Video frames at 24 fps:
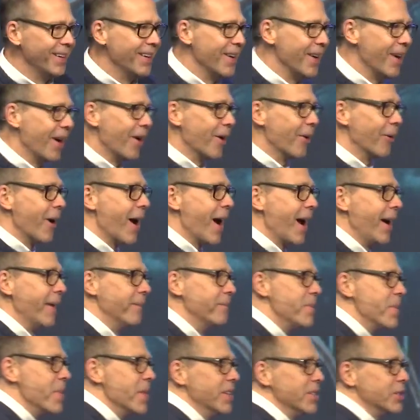All right.
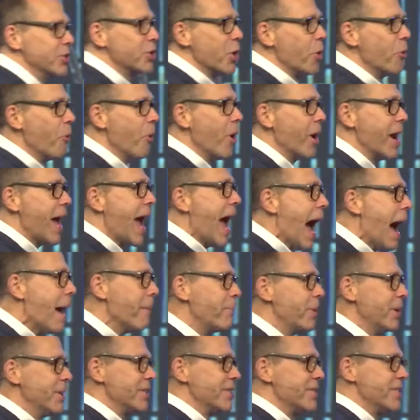So what
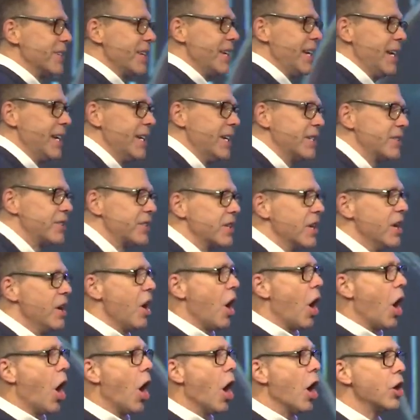happens is
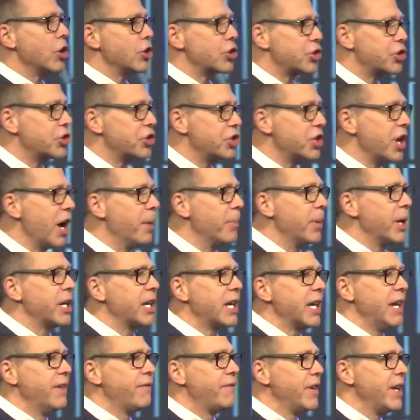our stomach,
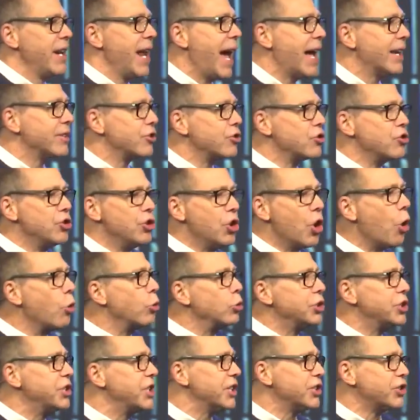if it has
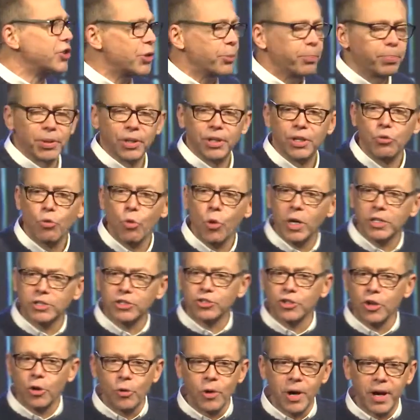no discipline
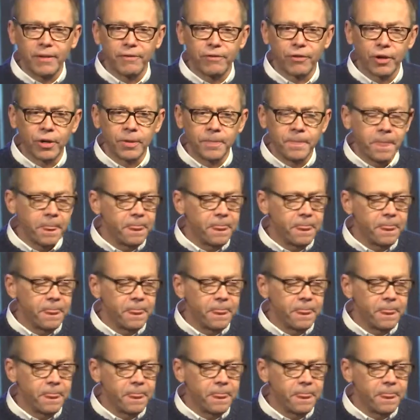whatsoever,